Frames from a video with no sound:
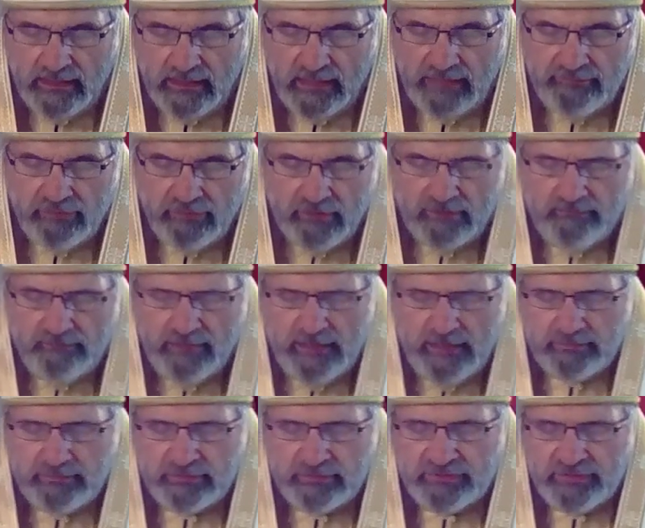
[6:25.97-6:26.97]
And I've heard
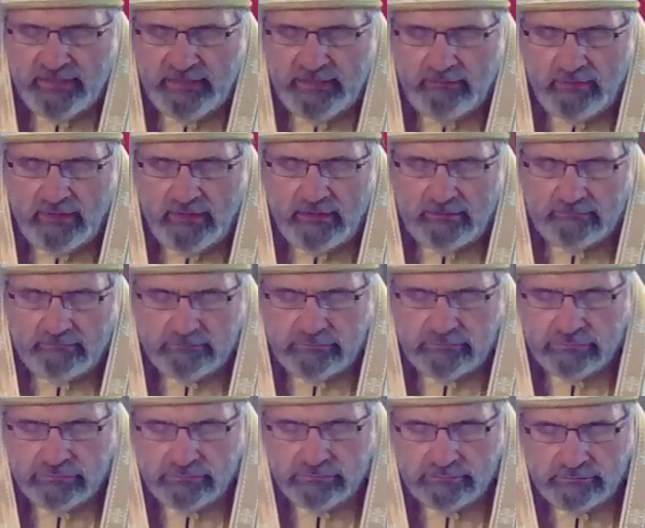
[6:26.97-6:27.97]
people say,
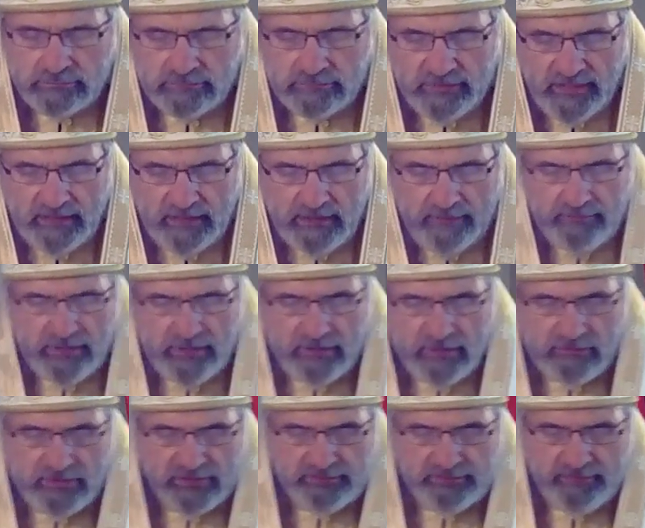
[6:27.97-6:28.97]
well, yeah, I've
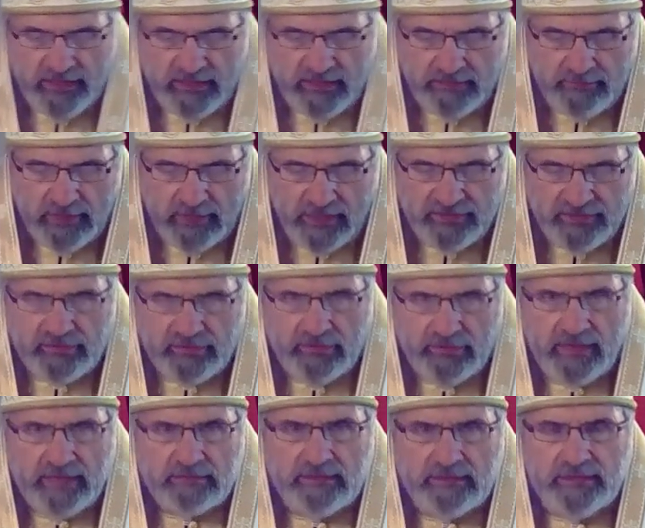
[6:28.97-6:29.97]
been chrismated, but I
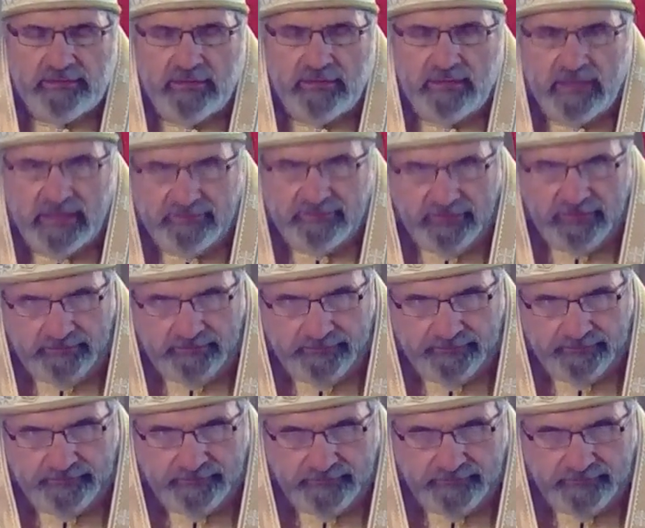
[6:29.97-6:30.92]
still act like the devil.